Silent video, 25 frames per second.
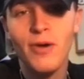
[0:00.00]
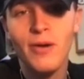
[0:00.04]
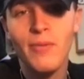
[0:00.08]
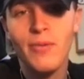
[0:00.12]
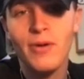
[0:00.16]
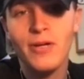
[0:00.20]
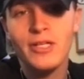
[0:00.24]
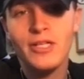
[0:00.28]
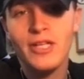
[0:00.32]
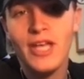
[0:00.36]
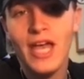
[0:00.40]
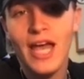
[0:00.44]

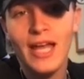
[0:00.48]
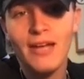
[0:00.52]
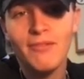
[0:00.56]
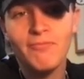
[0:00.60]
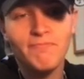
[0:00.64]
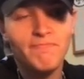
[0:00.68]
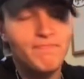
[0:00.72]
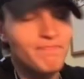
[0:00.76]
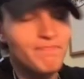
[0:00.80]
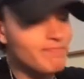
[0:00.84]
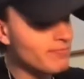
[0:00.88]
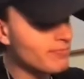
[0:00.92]
pretty much
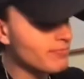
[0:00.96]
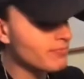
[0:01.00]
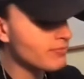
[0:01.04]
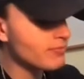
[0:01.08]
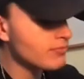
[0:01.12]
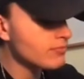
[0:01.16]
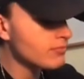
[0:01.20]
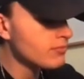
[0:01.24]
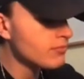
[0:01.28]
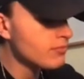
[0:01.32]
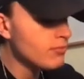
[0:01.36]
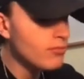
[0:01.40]
get
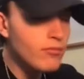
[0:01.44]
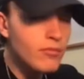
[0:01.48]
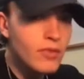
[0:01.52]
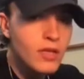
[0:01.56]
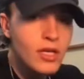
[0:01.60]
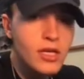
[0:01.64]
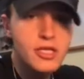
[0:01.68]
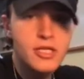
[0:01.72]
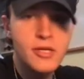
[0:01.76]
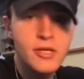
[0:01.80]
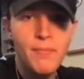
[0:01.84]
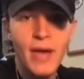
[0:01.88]

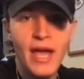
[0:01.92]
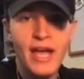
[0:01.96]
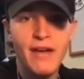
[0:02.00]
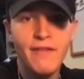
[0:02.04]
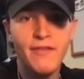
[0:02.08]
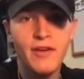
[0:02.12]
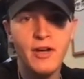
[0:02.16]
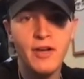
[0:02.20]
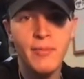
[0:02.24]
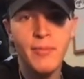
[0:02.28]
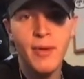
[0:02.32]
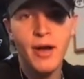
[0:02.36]
some
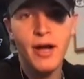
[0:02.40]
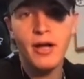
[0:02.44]
bang for your